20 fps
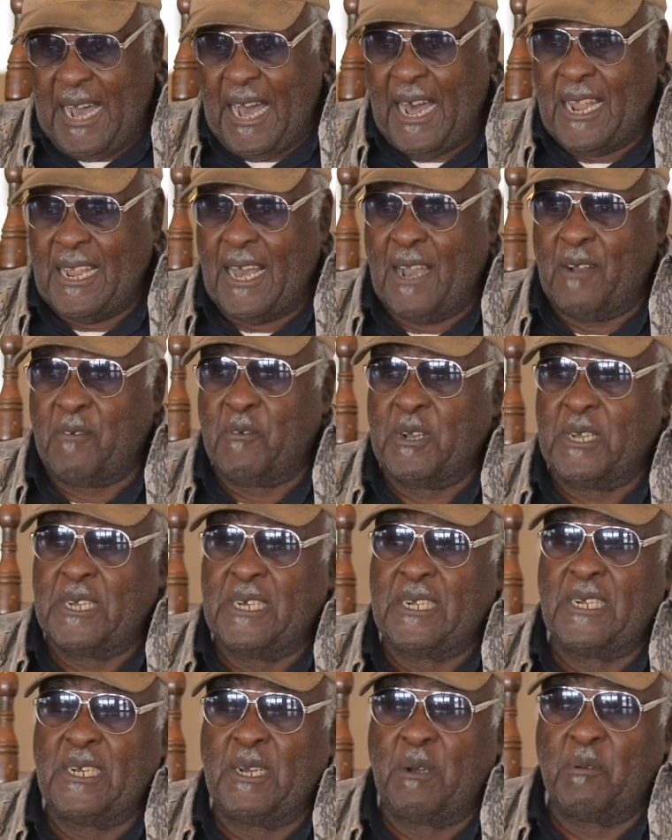I like to
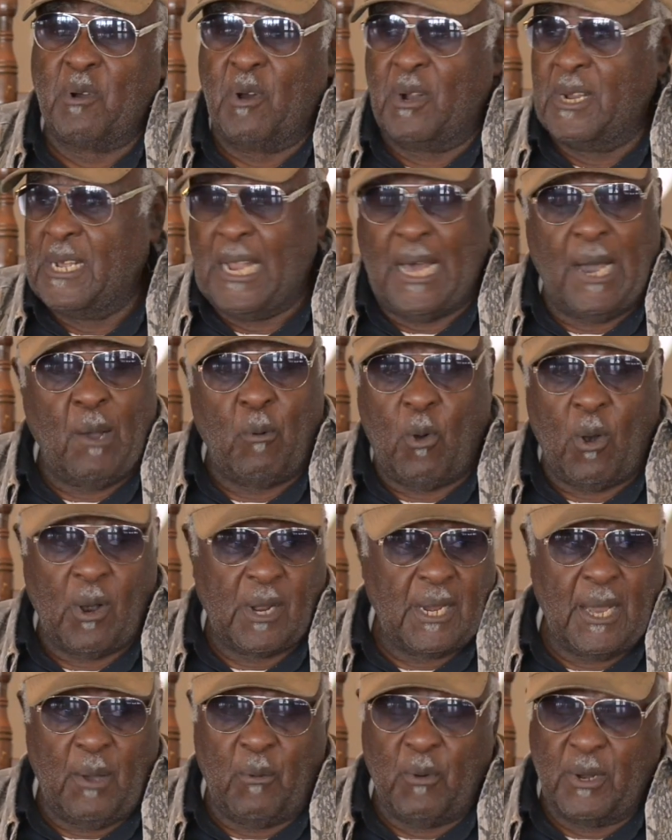forget him because he like
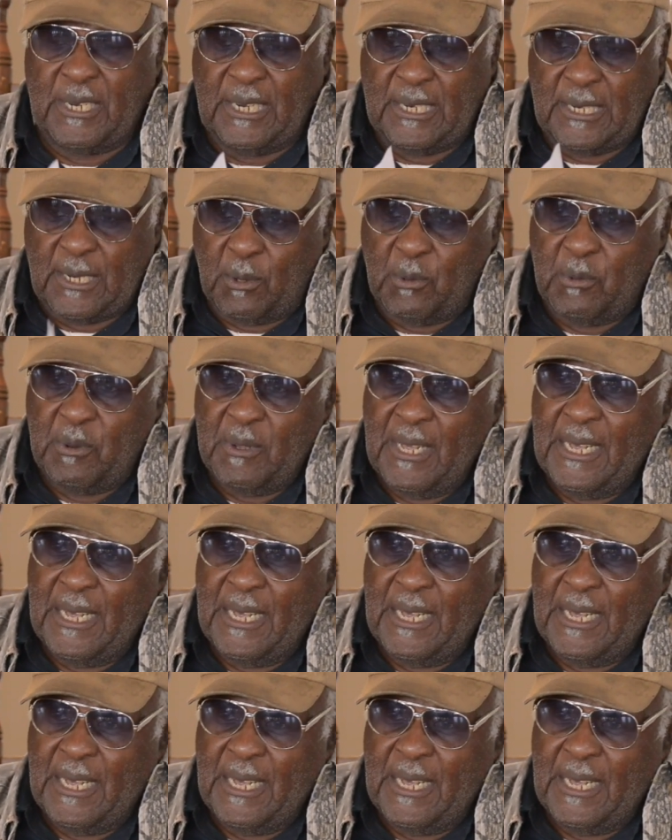walking down one of these doors.